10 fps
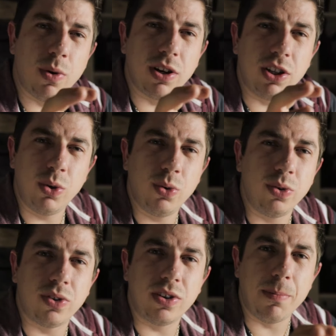want to
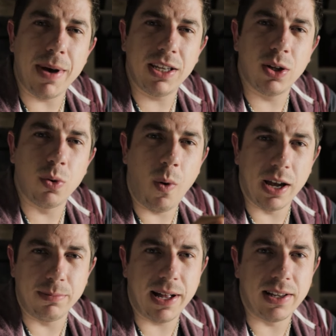use the manual
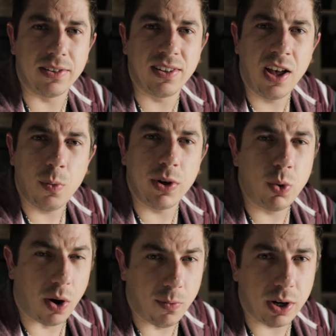white balance when
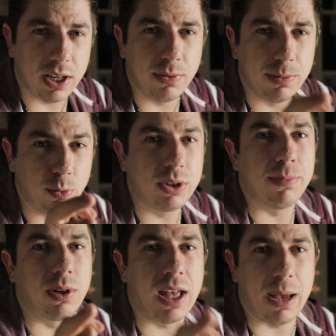you are working with
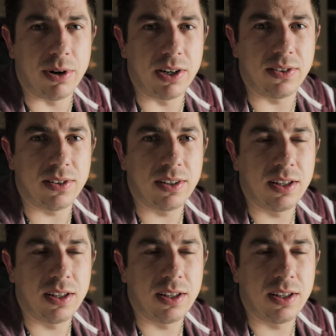multiple cameras.